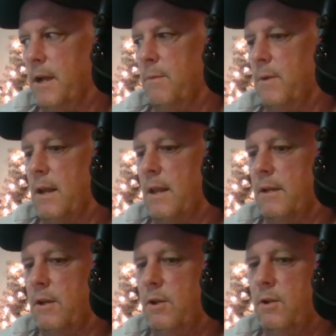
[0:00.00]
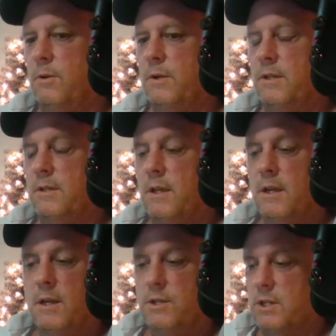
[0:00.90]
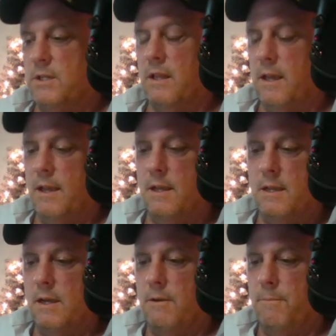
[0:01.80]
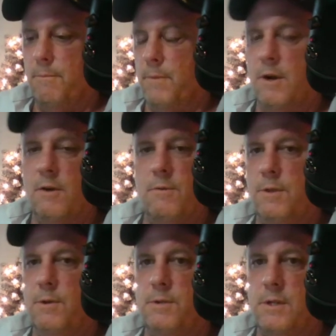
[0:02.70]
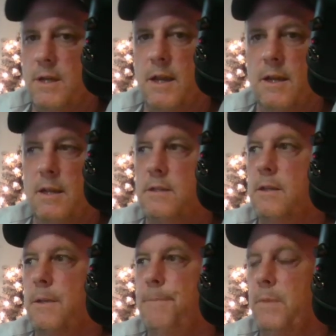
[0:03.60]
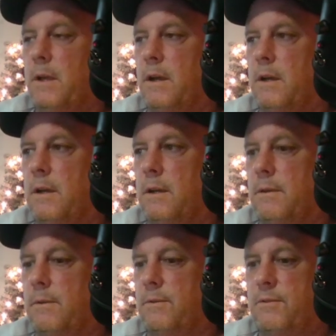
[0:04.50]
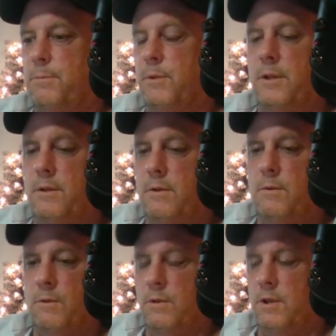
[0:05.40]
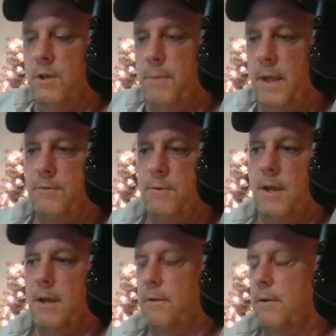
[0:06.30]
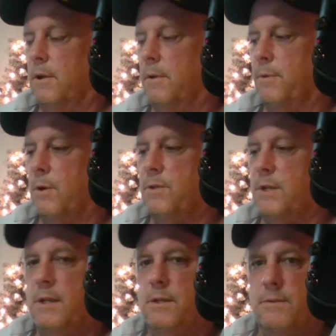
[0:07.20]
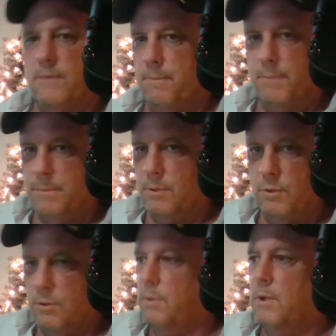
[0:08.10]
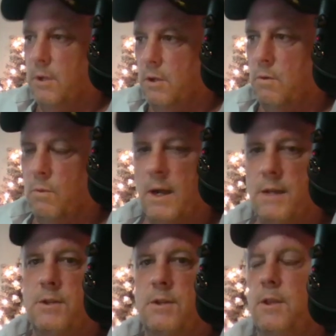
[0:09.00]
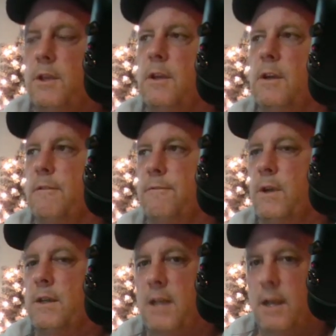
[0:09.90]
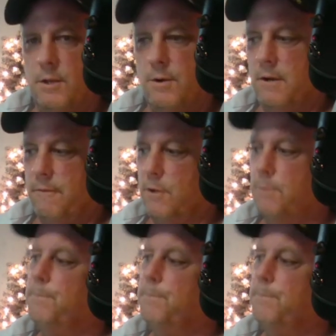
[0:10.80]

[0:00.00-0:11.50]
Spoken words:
And what I'd like to do is, just like Mark with Houstonics, split the Patreon proceeds from people who watched the Fred Taylor interview.